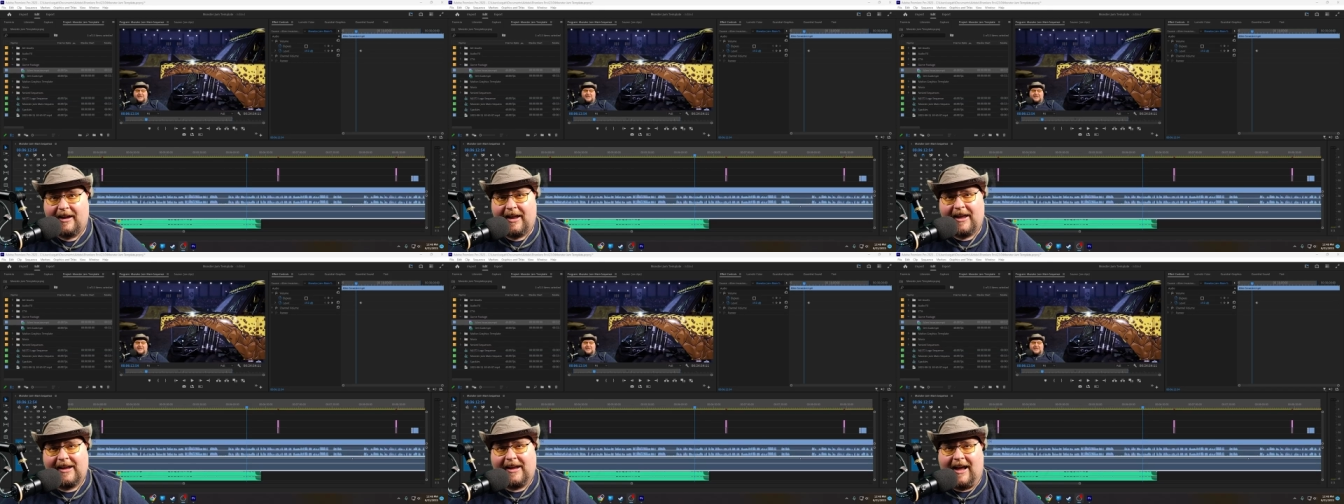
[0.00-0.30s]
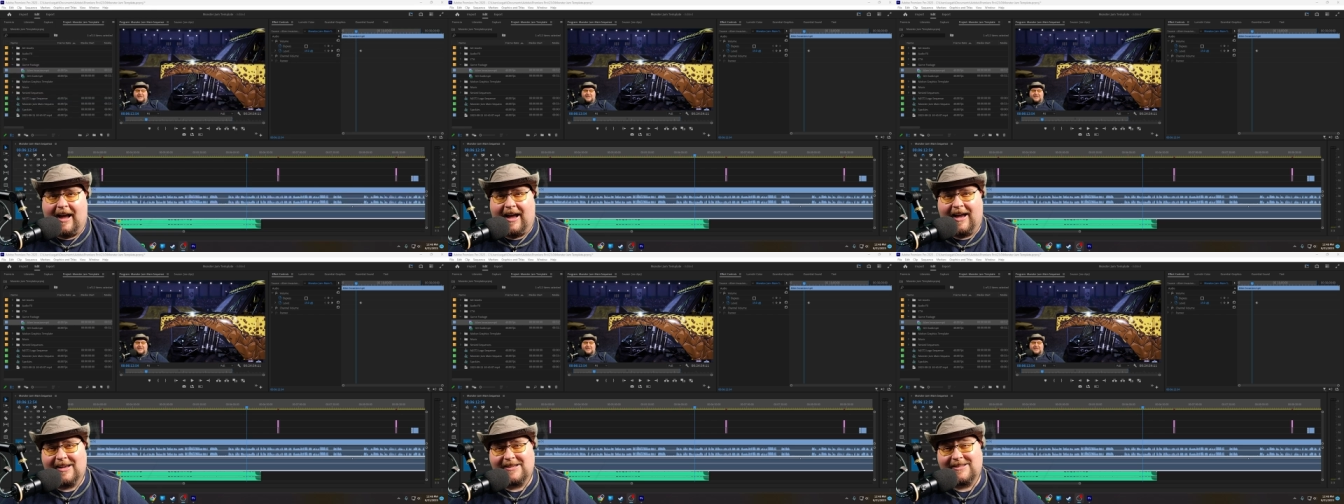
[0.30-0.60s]
Hey
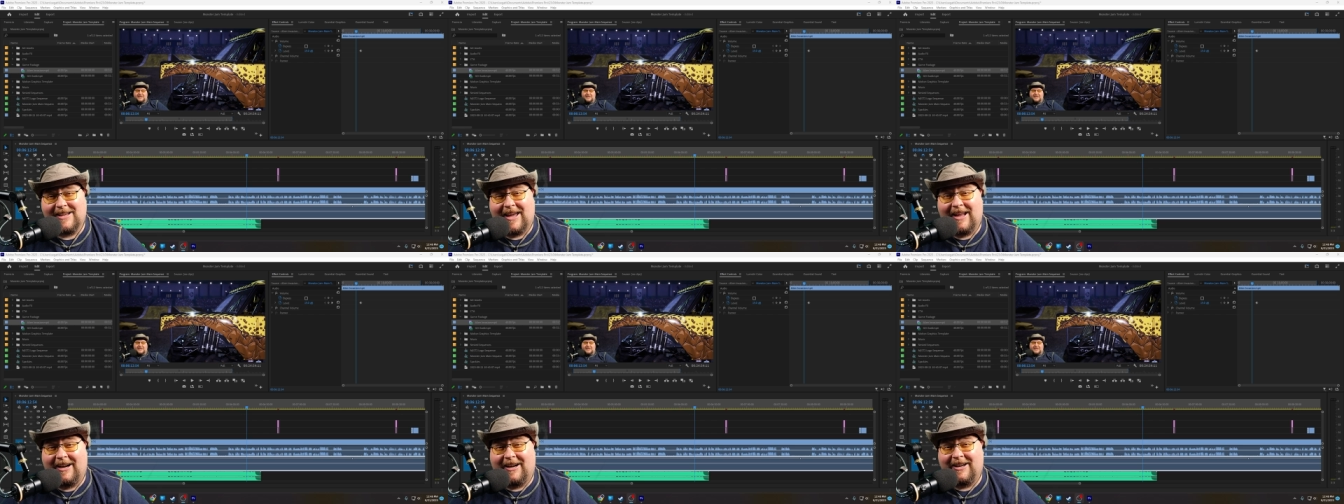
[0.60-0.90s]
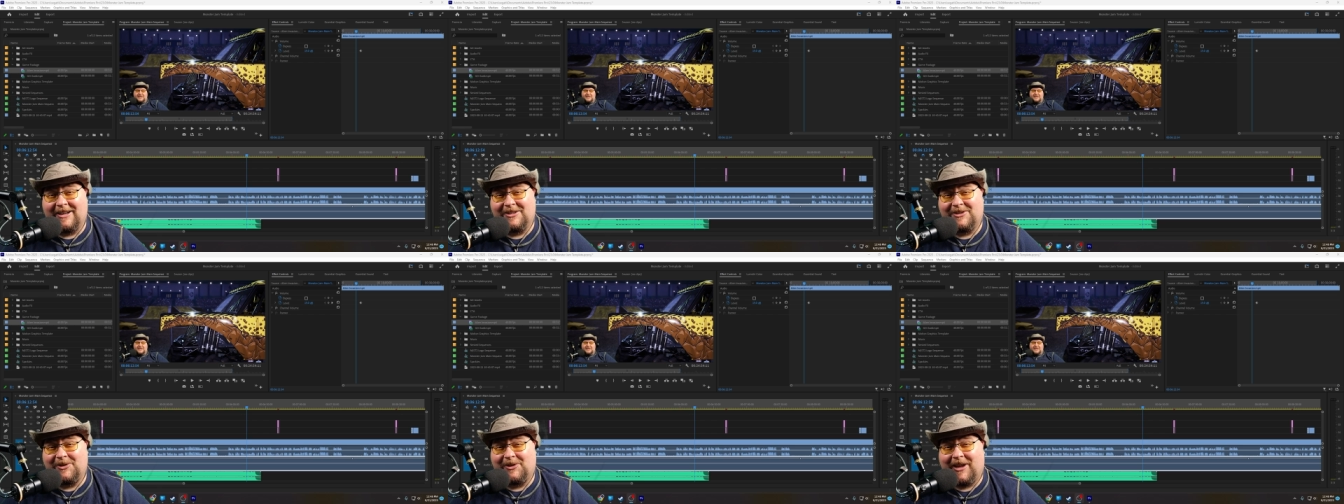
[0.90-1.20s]
guys,
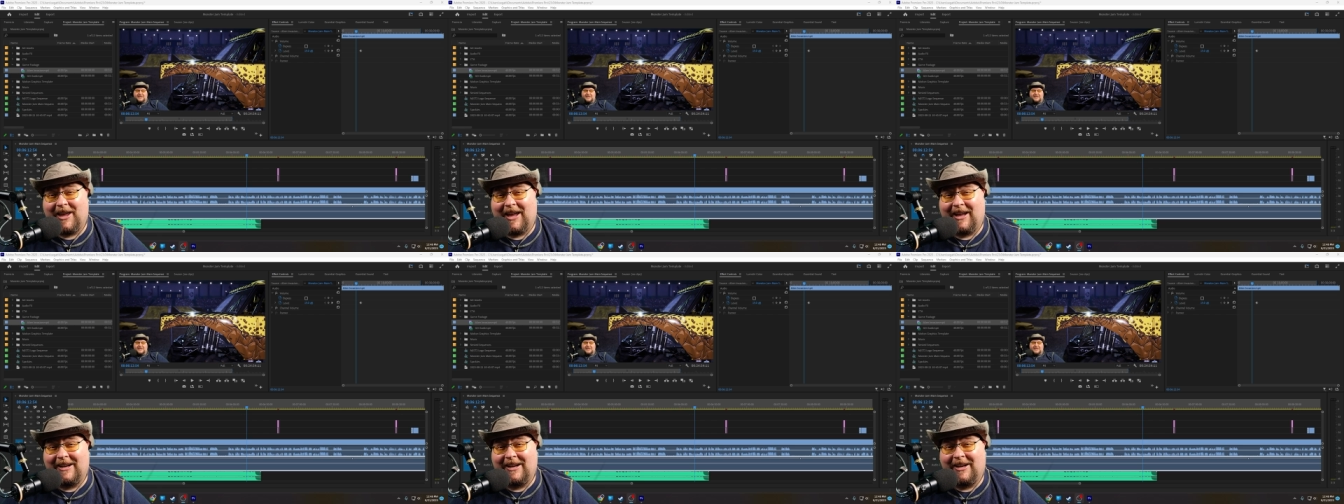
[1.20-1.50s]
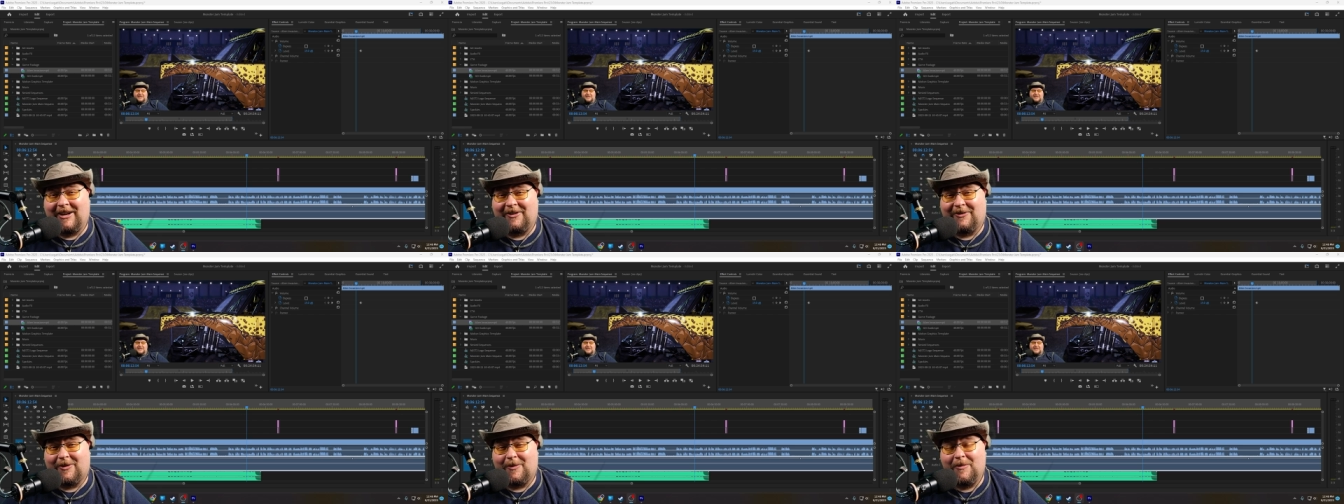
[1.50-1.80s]
editing toucan
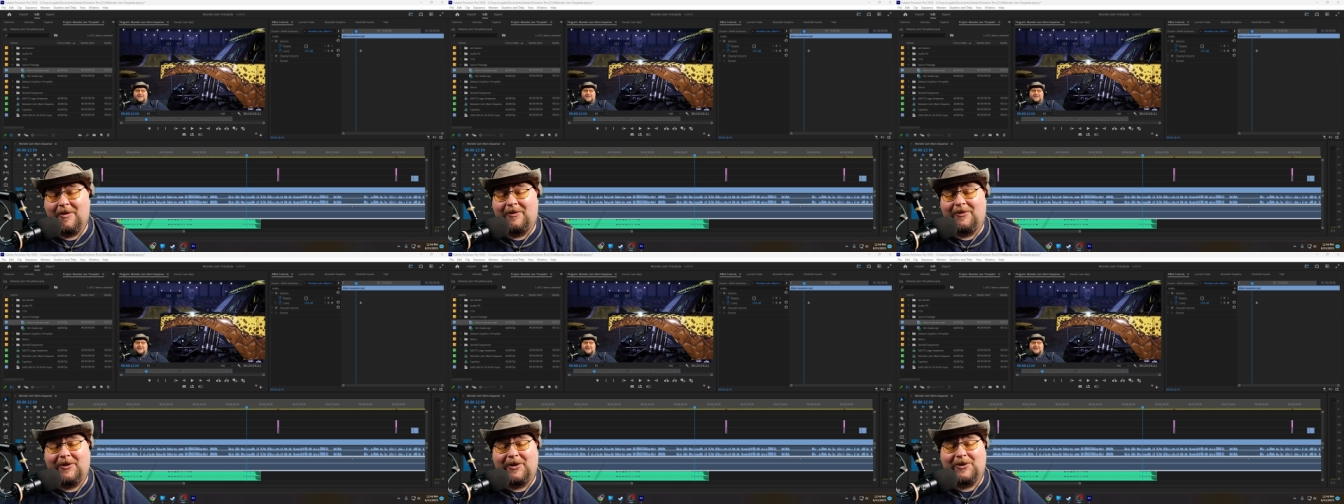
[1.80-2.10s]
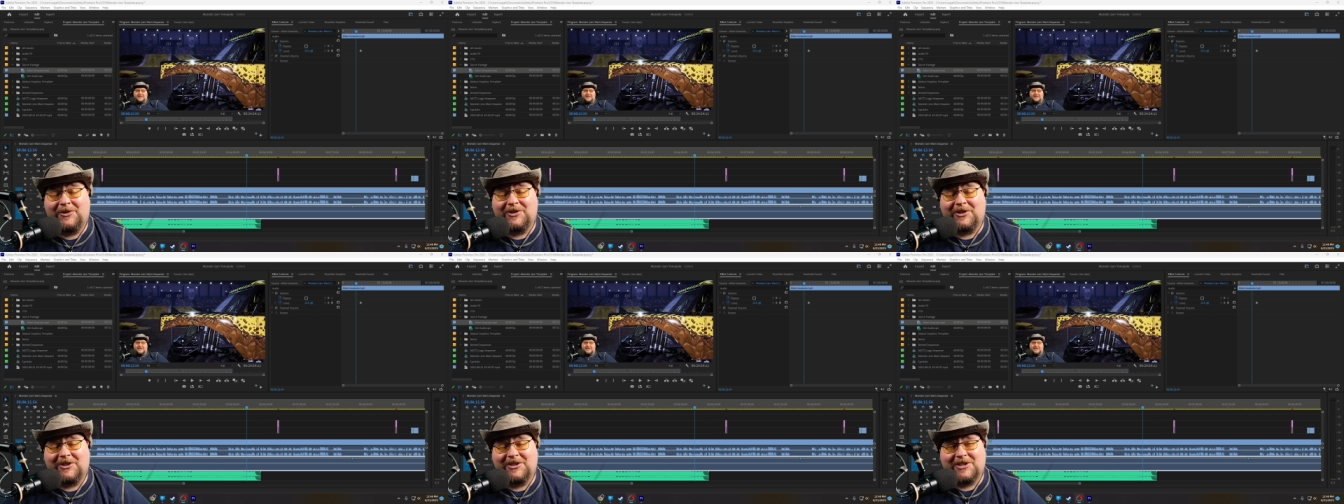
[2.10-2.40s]
here from the
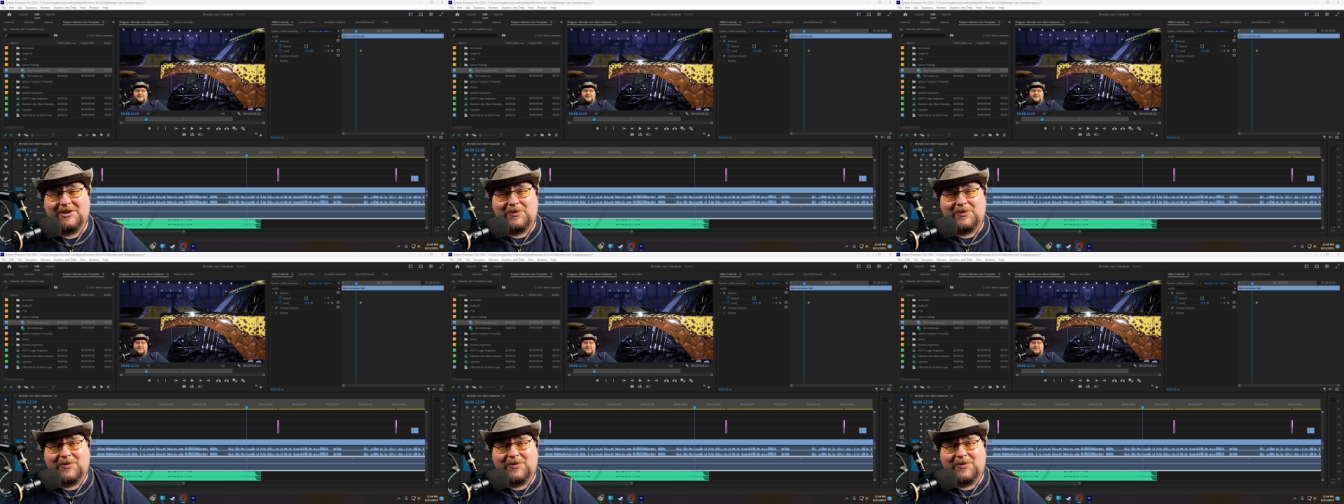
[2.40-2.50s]
future.